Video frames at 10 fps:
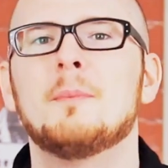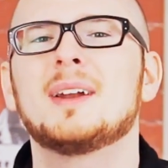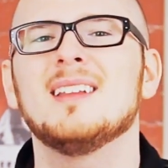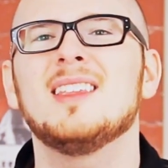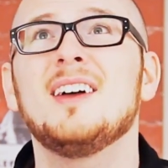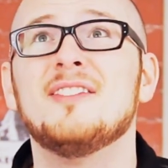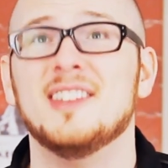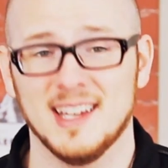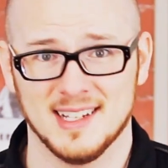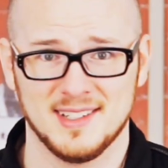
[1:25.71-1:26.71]
But I
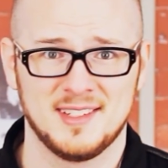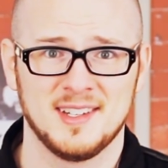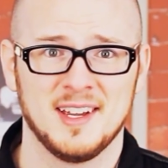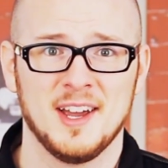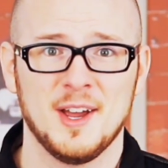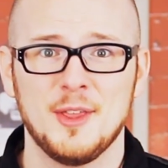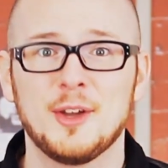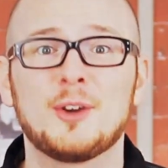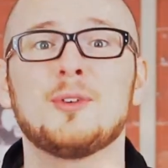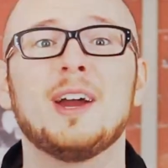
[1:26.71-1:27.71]
love this.
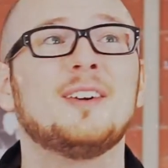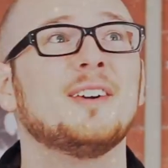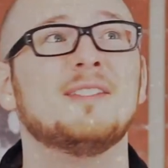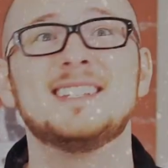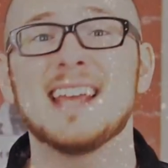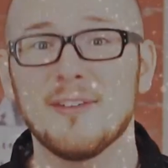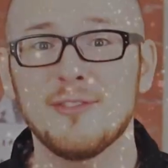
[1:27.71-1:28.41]
The creator of this